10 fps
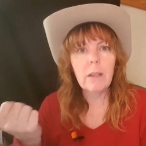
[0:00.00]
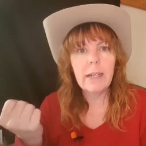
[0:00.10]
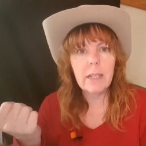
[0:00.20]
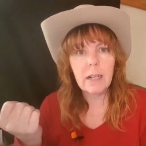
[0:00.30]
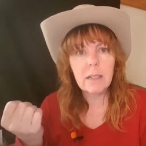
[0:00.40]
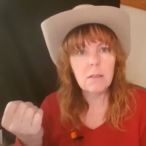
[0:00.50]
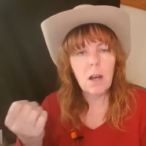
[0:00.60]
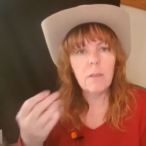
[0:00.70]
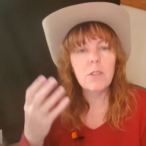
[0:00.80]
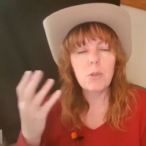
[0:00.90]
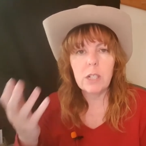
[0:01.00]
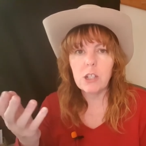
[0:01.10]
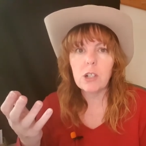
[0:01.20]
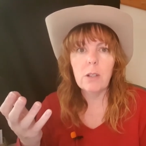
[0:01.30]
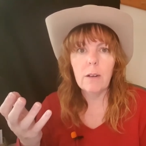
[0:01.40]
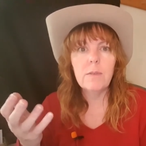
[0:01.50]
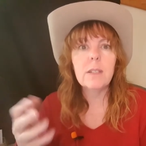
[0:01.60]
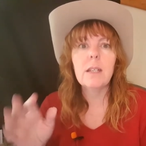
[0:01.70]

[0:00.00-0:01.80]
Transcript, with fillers: latex gloves or dish gloves